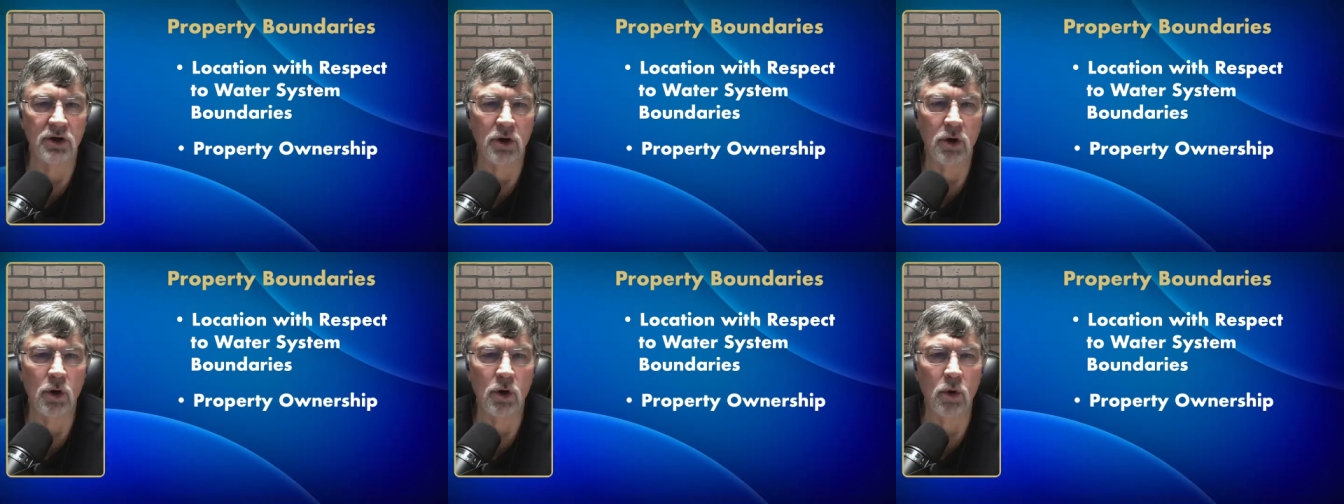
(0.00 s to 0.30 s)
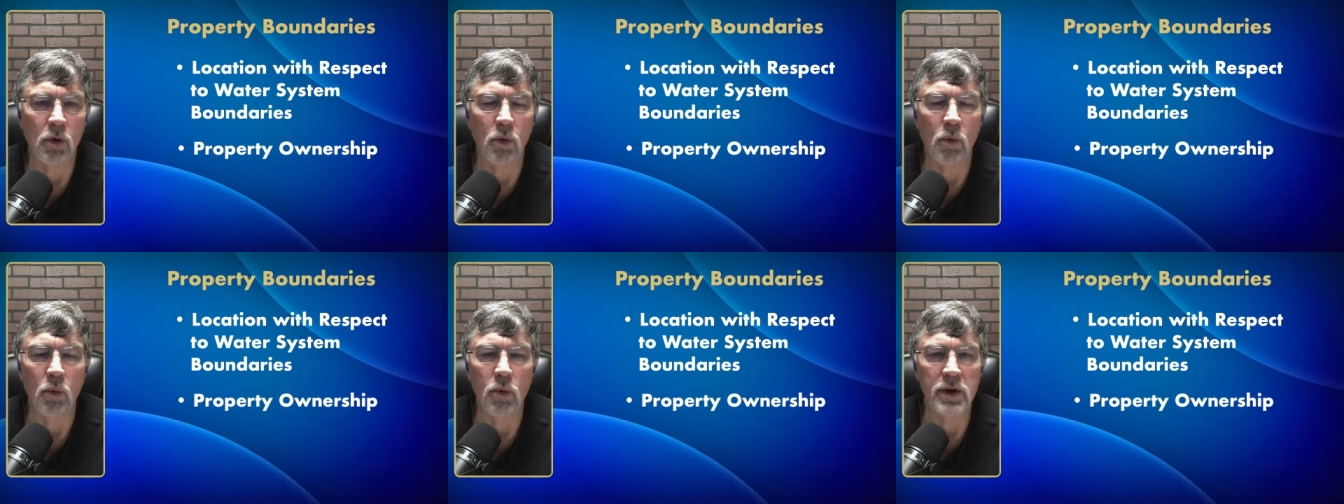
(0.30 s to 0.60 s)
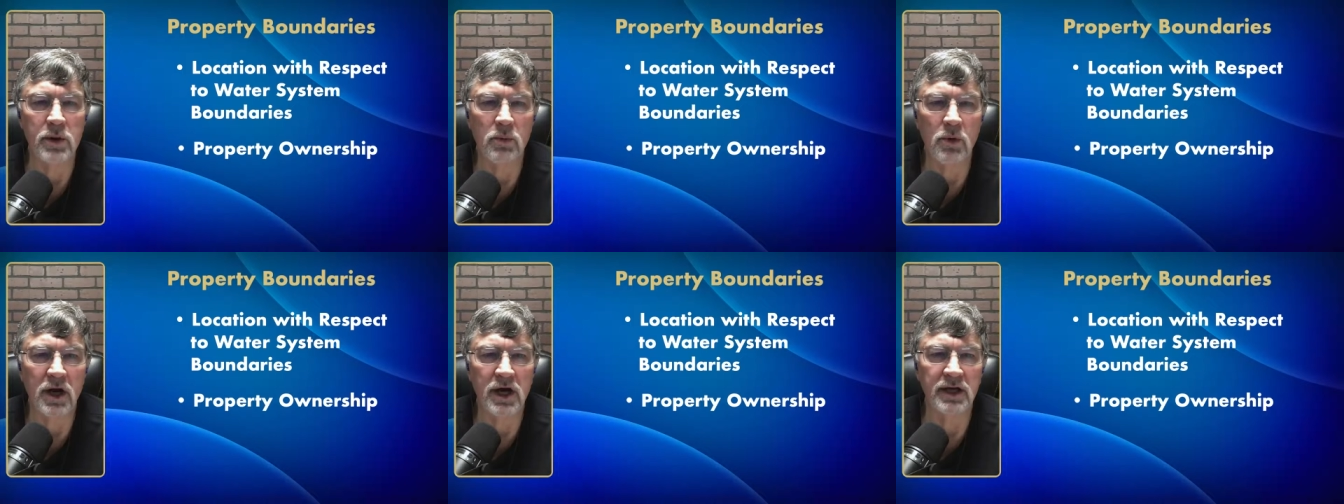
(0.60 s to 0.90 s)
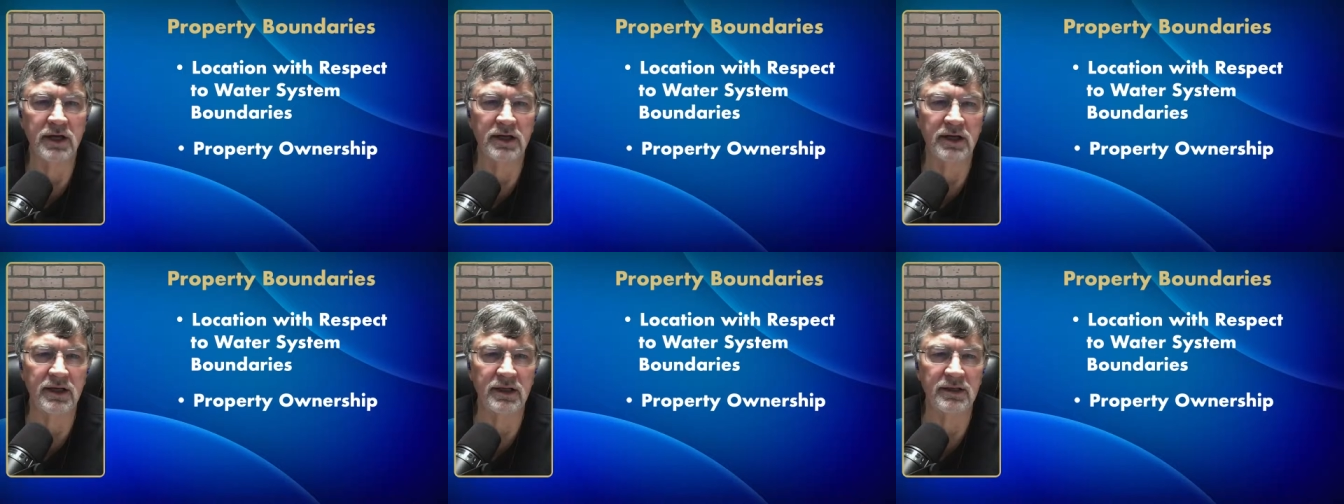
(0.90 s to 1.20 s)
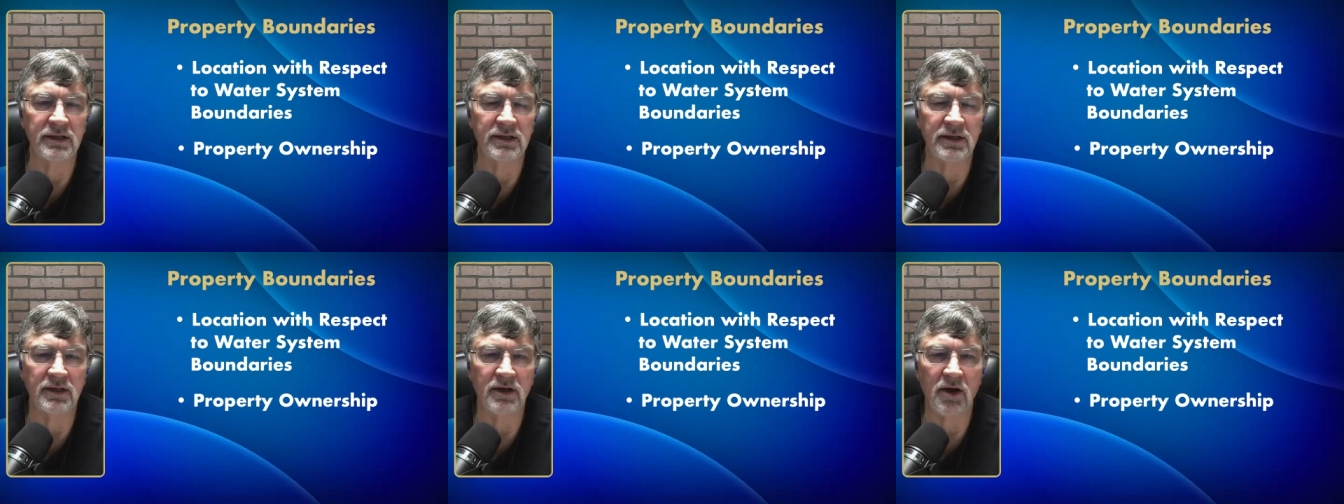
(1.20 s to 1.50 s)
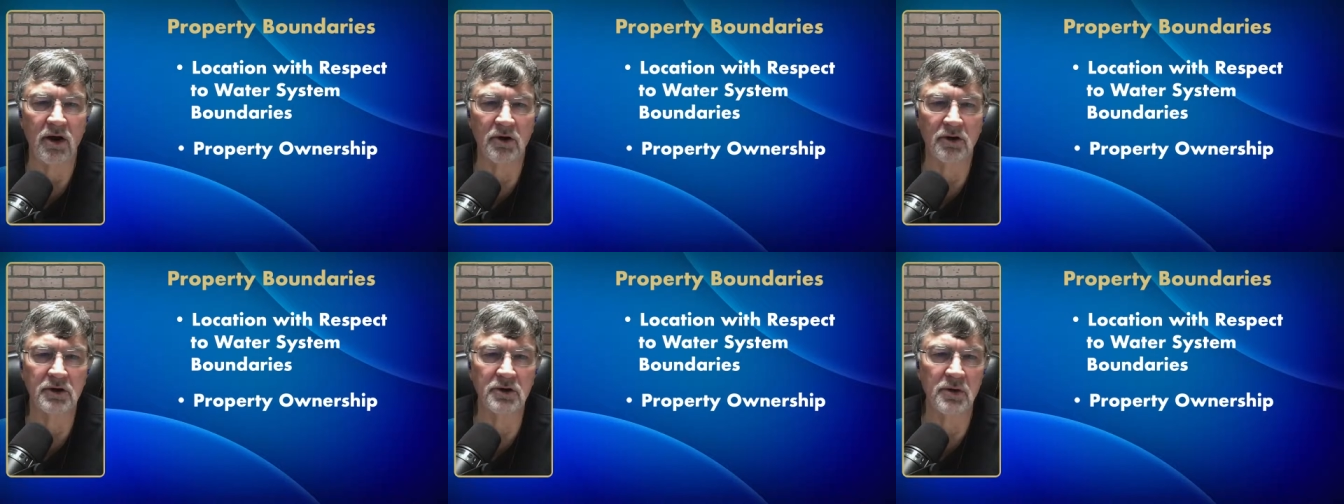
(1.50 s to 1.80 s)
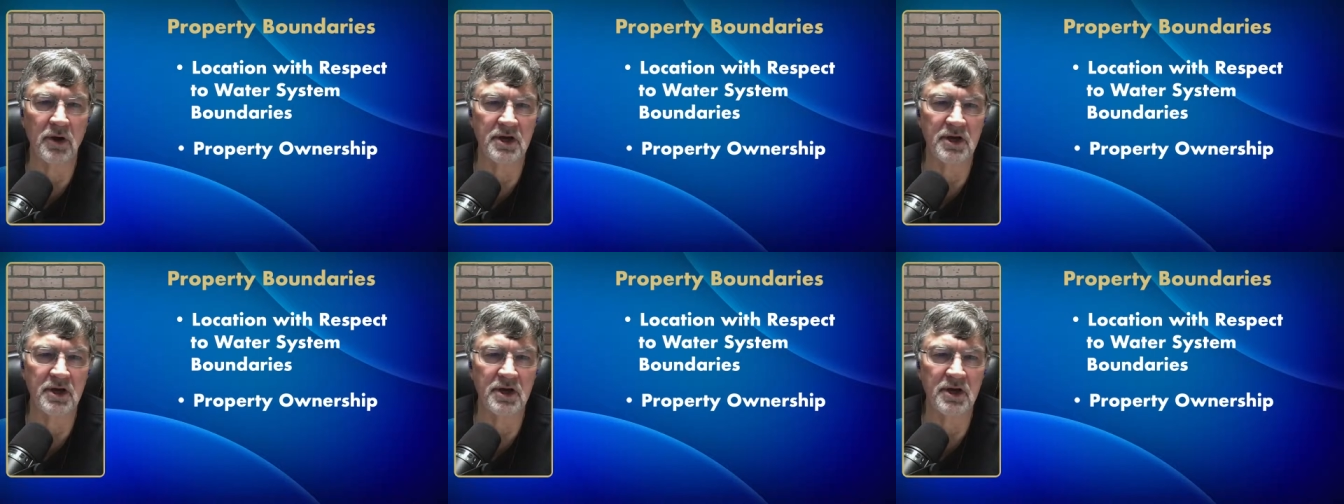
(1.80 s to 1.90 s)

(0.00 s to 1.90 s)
So we want to,